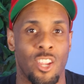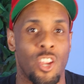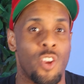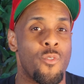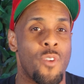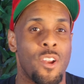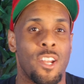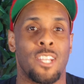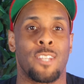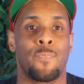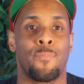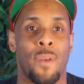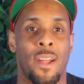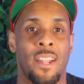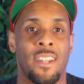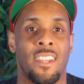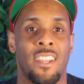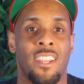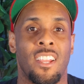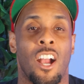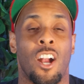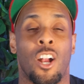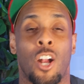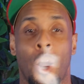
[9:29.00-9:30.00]
you're already
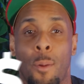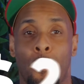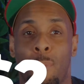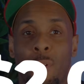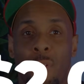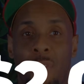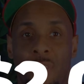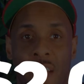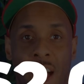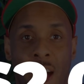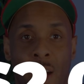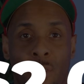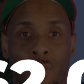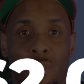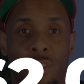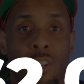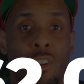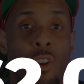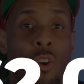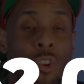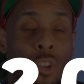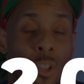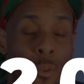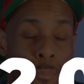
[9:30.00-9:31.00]
spending a couple thousand
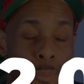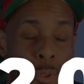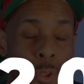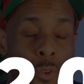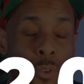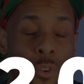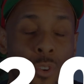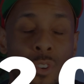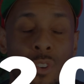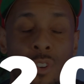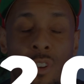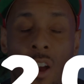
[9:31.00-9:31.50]
on a computer